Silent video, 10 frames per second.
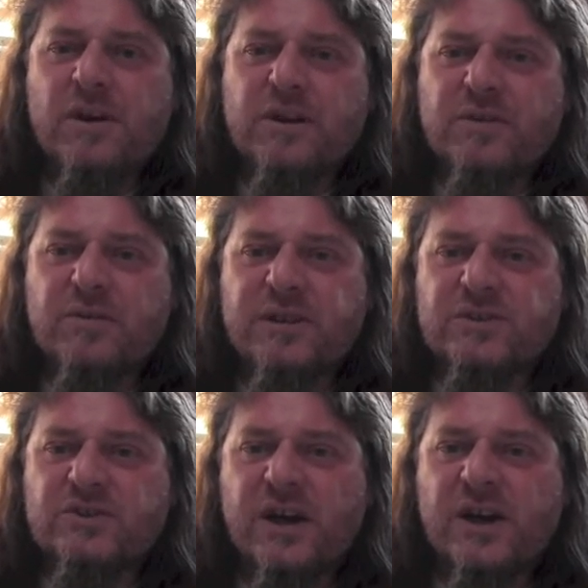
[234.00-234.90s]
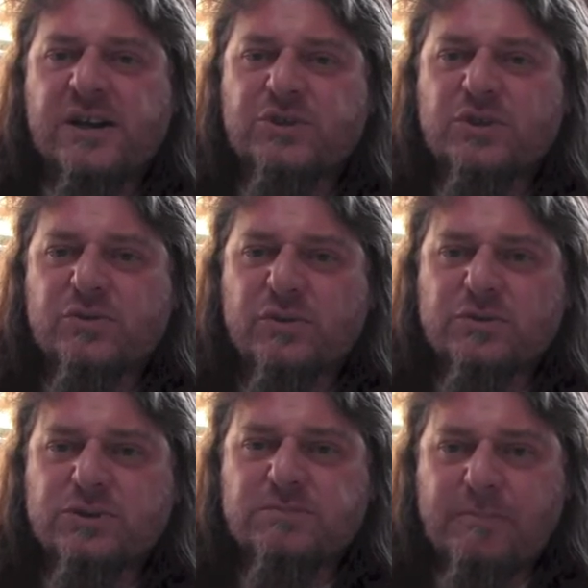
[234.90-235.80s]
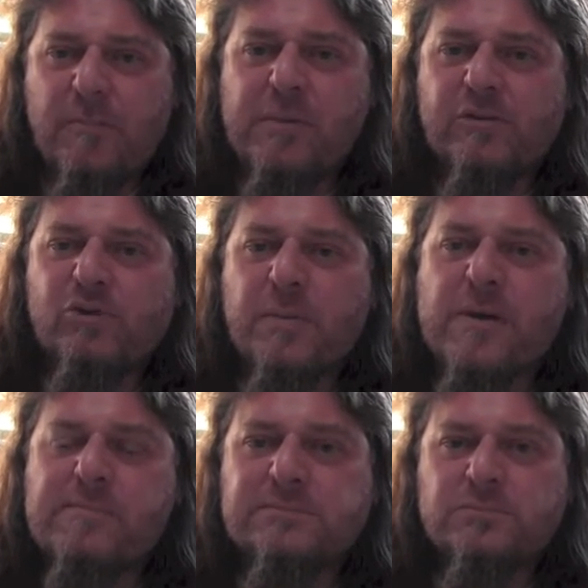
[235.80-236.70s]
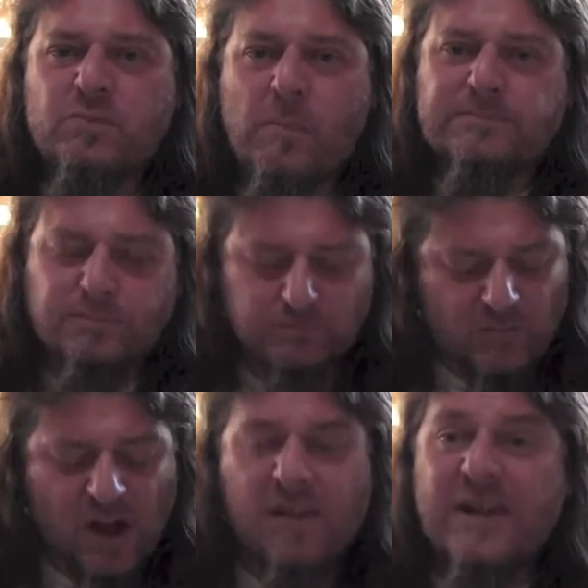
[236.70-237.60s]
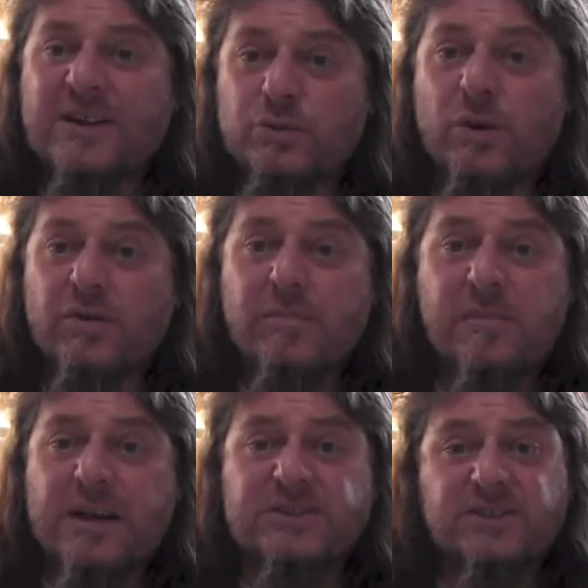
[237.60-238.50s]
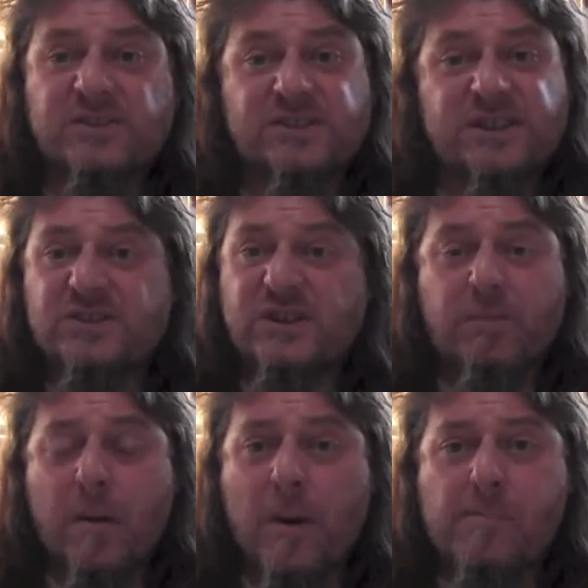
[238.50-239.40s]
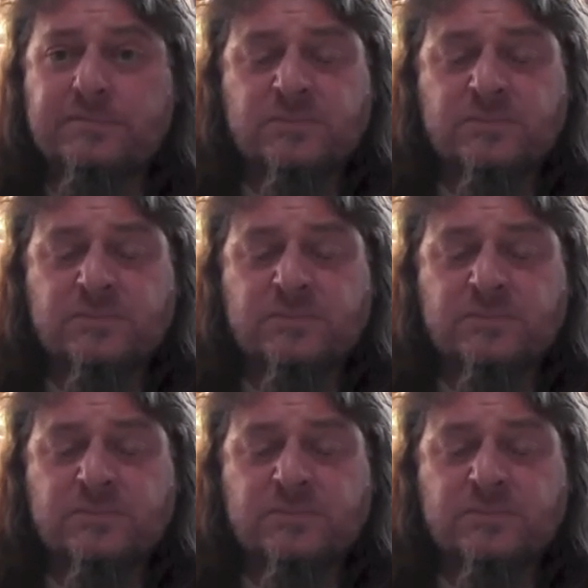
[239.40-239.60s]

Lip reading: a lot of the things that AjiJoe grows appeal to me, and that's one of them. That's a fantastic pepper.